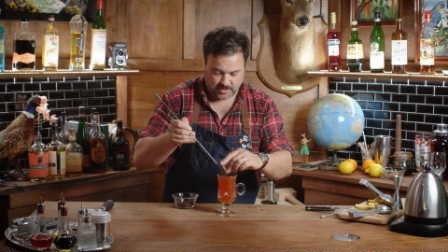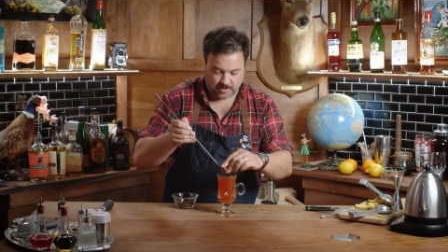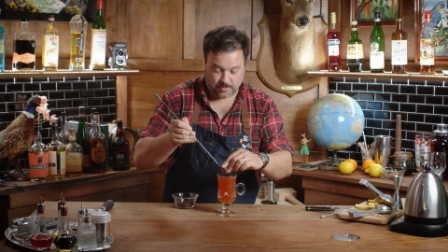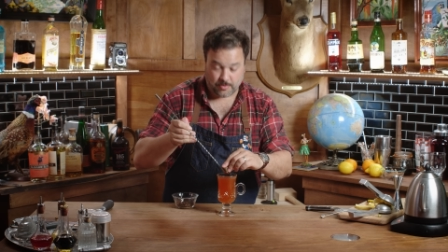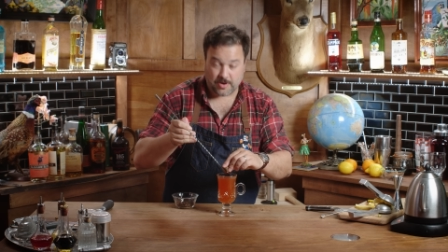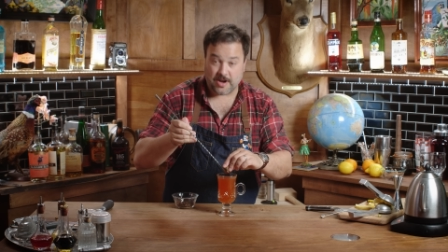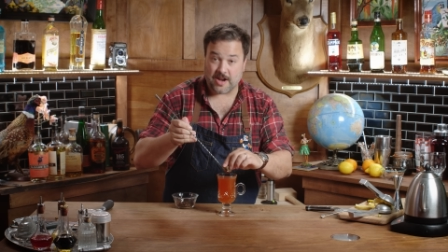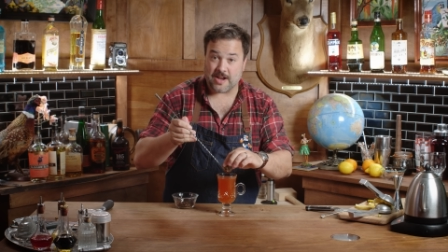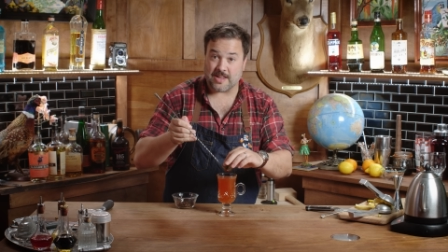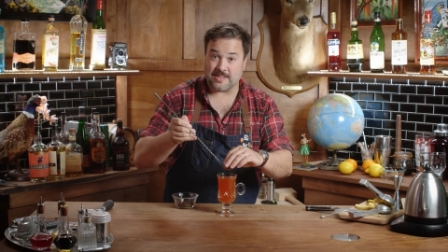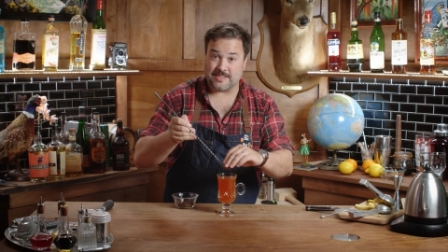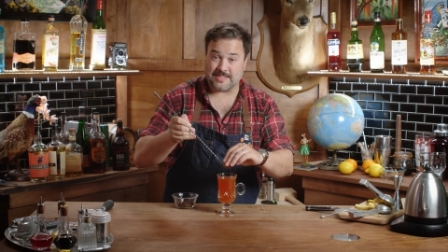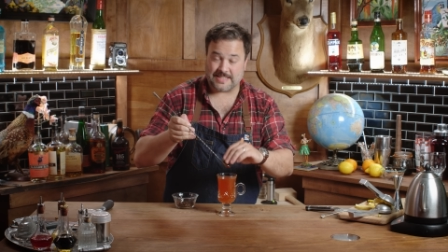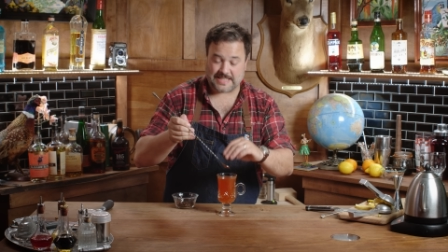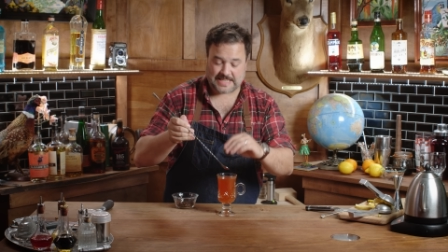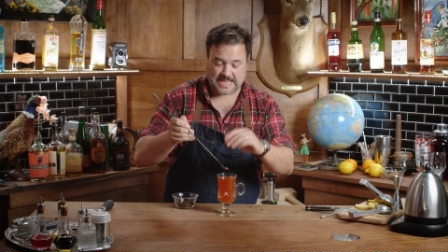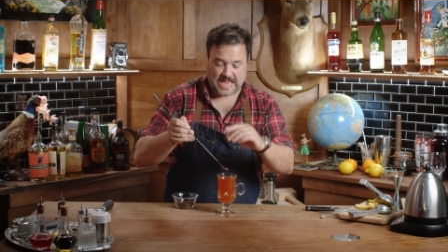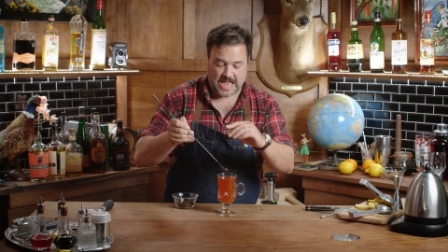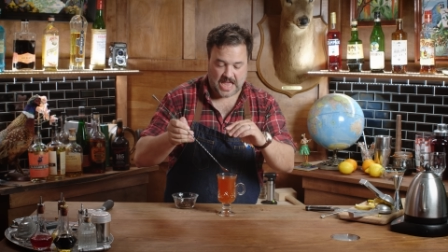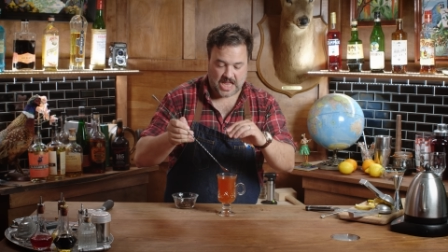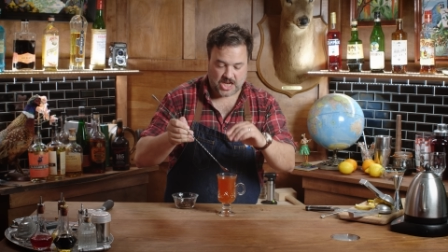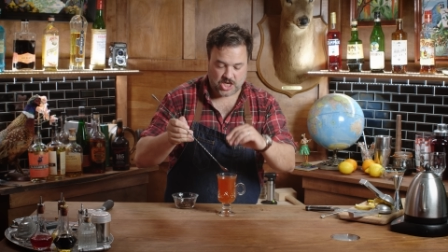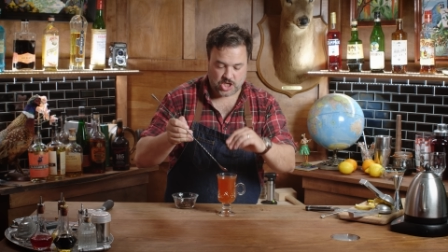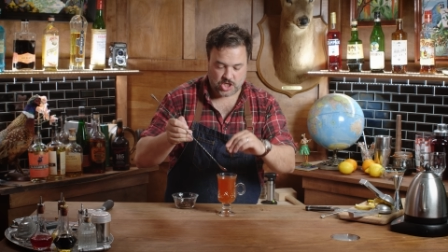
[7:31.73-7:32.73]
I don't want any
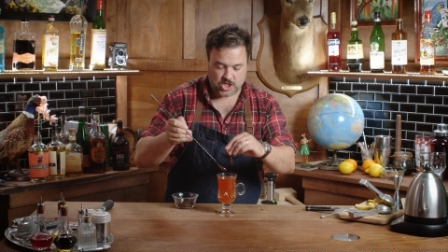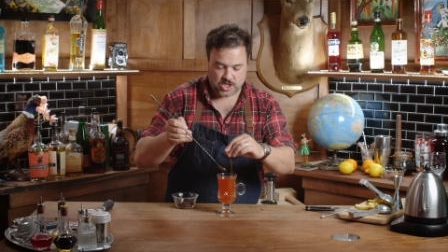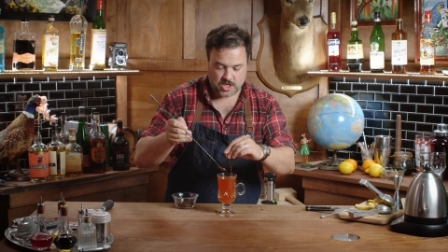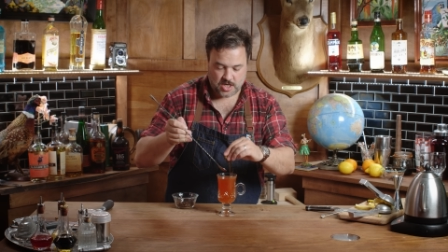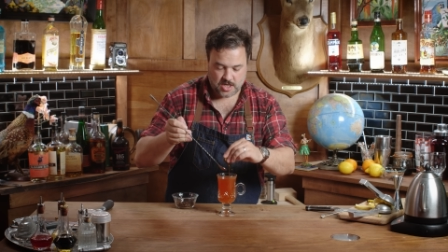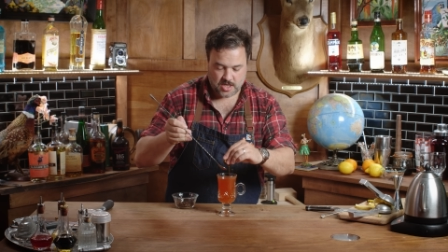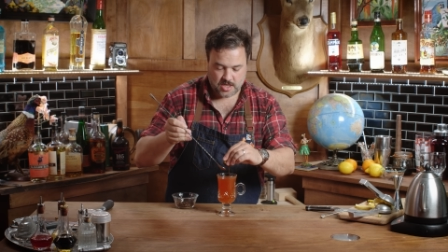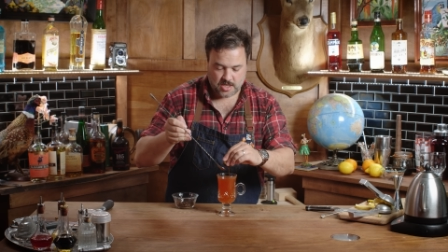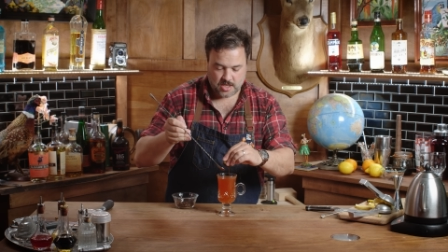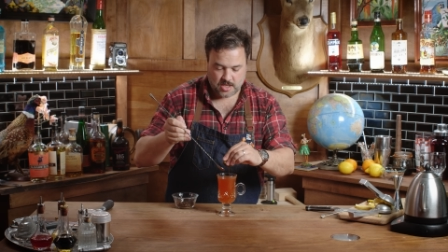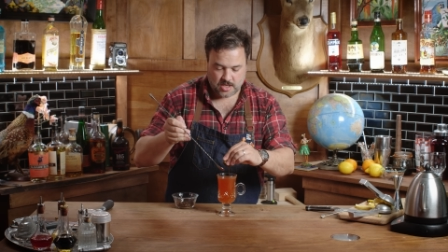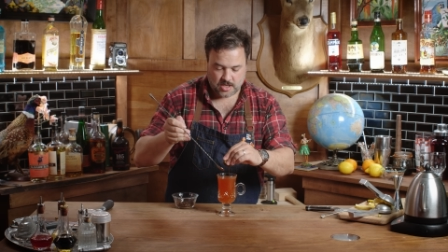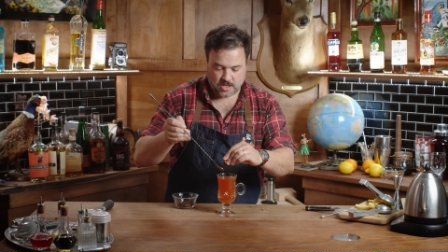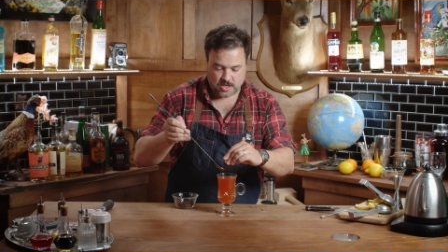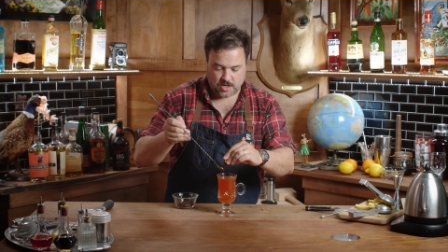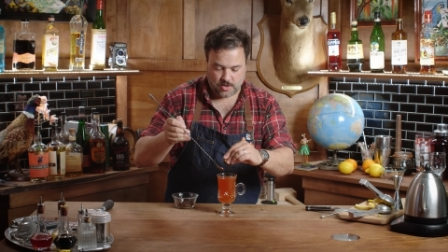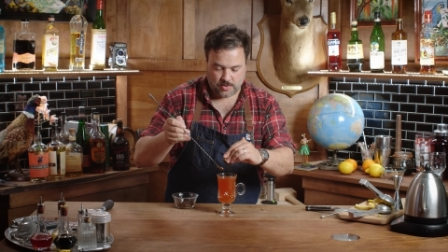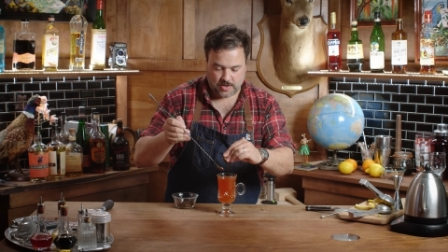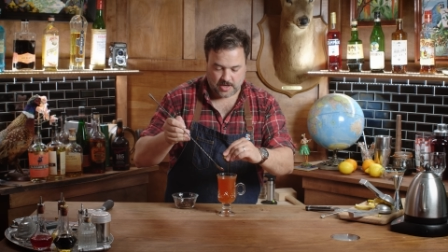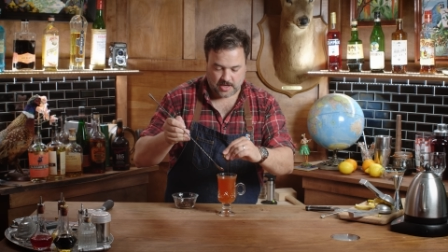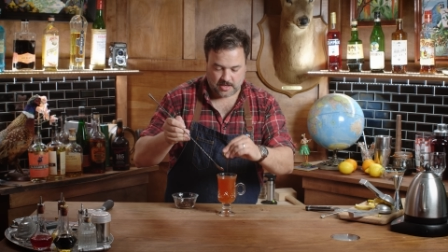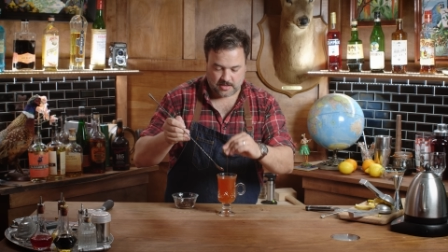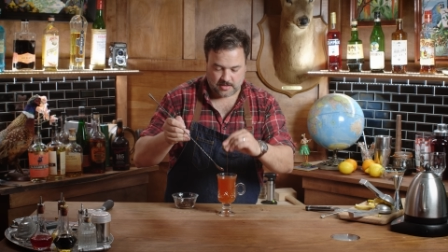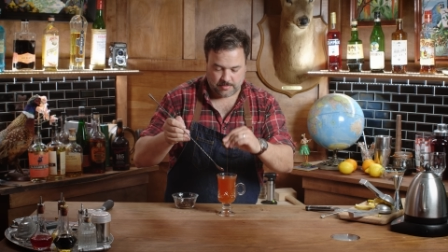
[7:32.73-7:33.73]
scotch
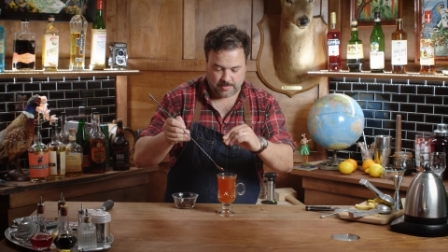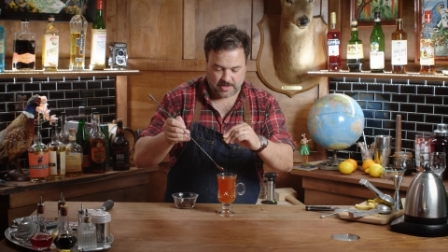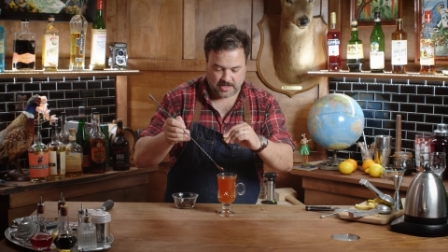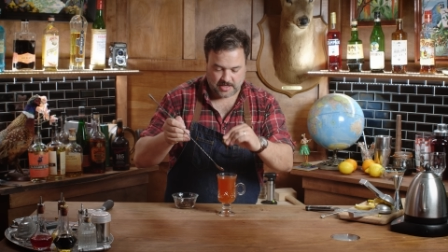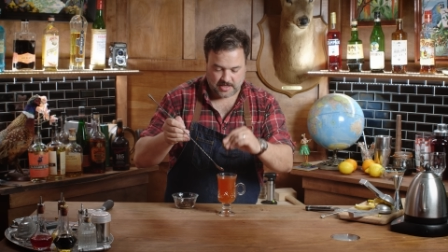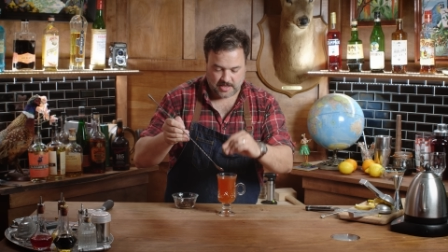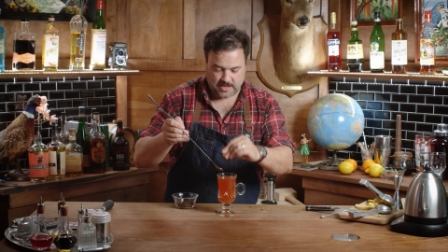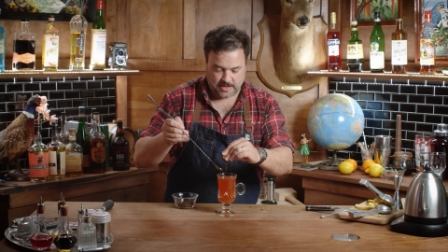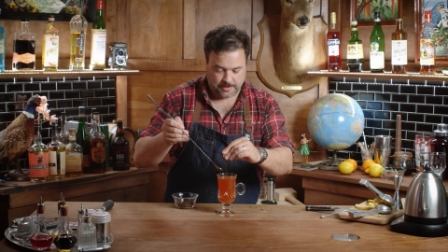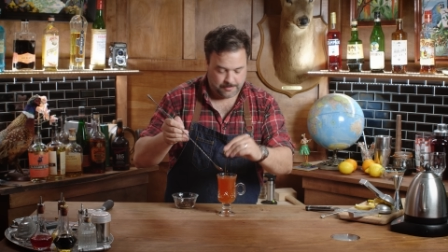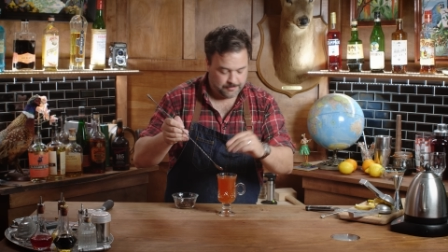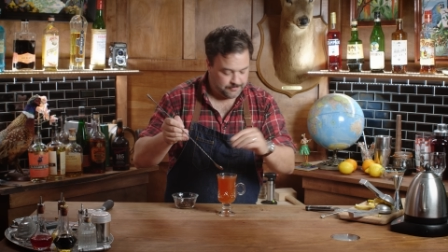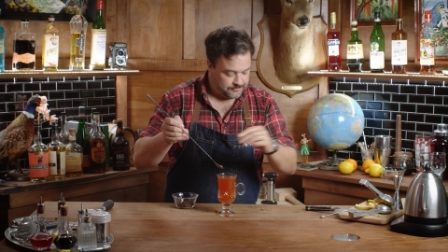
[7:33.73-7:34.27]
going into my tea.